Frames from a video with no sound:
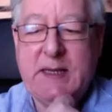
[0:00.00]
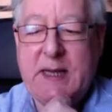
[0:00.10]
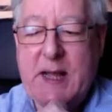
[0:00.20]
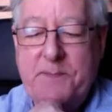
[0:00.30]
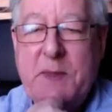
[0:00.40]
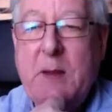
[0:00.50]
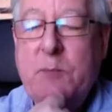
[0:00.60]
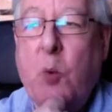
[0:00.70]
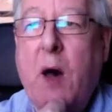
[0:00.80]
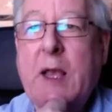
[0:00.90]
But
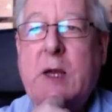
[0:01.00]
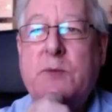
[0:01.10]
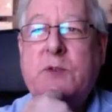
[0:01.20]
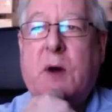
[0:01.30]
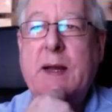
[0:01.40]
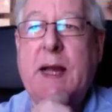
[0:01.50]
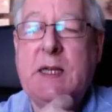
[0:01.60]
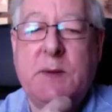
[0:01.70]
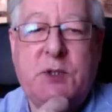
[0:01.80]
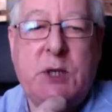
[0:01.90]
what I'm going to try and end
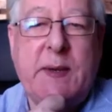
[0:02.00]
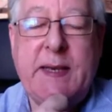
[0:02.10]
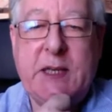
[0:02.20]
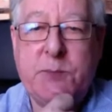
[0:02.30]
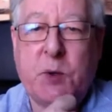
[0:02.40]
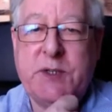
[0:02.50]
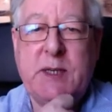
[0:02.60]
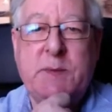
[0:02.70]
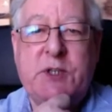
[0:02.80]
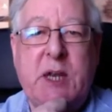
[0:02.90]
up doing is
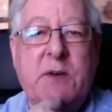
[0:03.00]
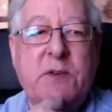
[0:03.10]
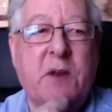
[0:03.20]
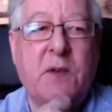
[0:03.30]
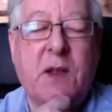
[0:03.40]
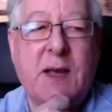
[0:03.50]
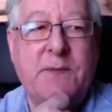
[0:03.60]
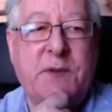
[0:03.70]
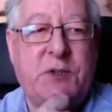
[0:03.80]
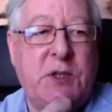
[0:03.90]
putting materials online
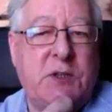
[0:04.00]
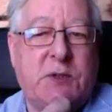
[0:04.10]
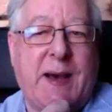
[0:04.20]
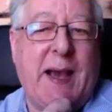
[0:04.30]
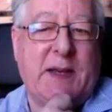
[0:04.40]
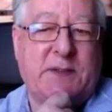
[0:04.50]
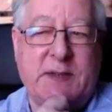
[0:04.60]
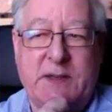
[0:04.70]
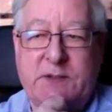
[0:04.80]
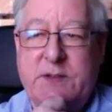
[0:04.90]
for students to
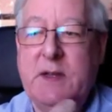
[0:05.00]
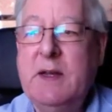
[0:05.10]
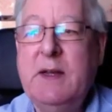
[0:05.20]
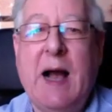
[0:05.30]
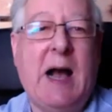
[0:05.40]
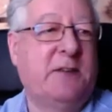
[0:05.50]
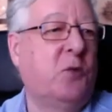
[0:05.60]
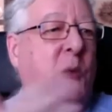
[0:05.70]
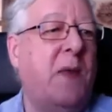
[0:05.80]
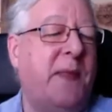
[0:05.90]
access as
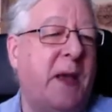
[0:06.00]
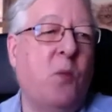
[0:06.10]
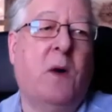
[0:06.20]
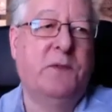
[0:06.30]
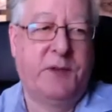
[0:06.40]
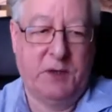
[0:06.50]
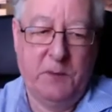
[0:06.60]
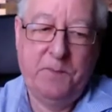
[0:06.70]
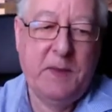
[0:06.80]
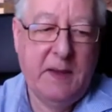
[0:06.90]
and when they want to,
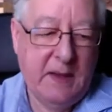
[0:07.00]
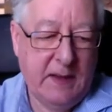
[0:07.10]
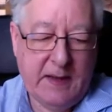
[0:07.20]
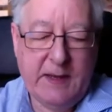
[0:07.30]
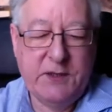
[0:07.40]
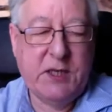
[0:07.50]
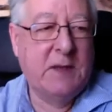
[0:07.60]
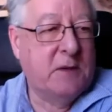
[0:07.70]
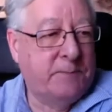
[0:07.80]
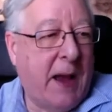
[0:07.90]
in
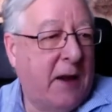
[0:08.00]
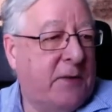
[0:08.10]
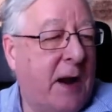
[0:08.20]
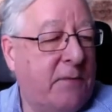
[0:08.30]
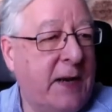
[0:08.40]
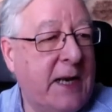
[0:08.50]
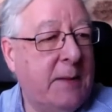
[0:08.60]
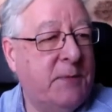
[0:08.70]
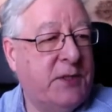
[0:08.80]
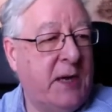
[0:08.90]
terms of background
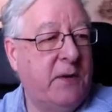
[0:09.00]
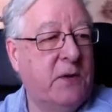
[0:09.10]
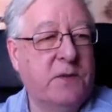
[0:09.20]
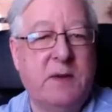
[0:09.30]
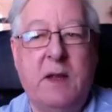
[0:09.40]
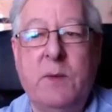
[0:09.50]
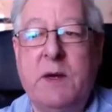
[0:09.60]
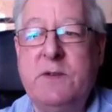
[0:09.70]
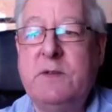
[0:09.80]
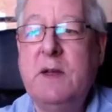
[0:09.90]
reading materials. In other
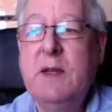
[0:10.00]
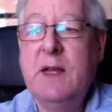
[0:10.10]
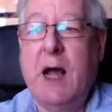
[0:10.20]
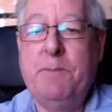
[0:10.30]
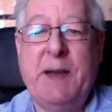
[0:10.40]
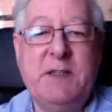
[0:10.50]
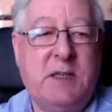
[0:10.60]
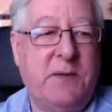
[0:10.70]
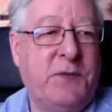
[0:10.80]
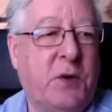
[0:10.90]
words, a
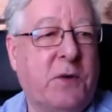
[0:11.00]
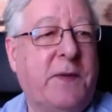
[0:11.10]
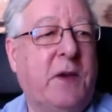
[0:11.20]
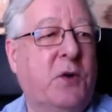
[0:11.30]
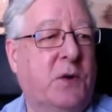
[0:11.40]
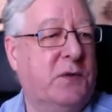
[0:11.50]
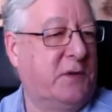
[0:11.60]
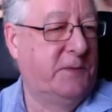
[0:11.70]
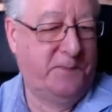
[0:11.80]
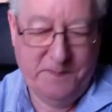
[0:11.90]
basic photography course.